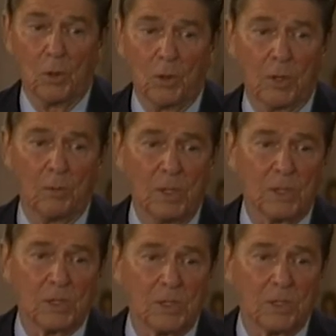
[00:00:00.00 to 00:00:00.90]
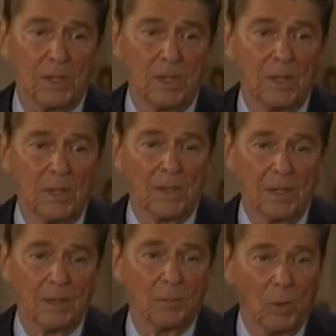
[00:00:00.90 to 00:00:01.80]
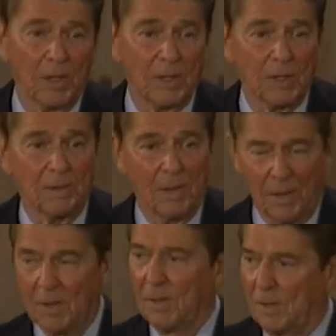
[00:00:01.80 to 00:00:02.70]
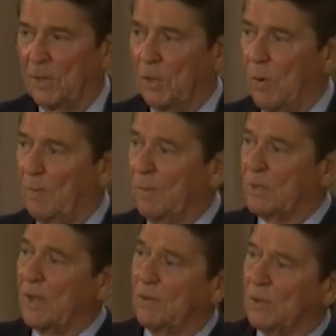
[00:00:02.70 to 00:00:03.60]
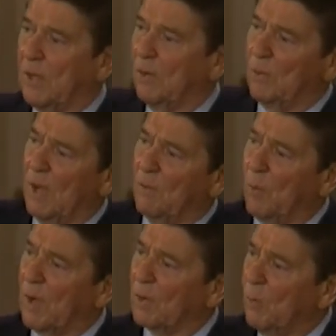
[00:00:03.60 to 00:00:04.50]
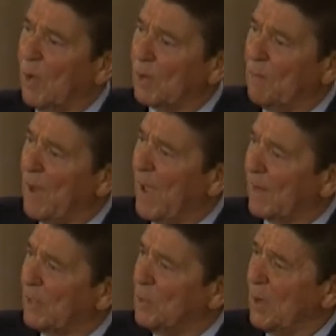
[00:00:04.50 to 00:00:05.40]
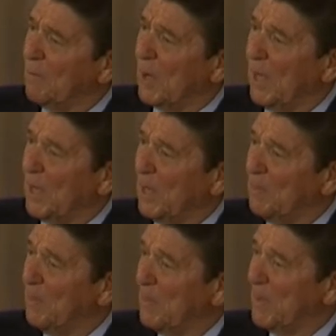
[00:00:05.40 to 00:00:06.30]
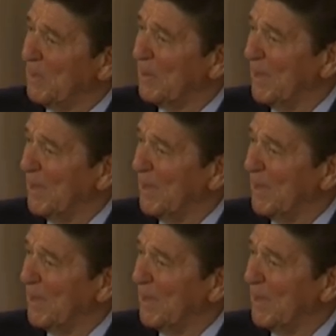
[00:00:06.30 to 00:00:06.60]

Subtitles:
longer with us. They're willing to go up themselves. Ralph, welcome back. Did you have your hand up there?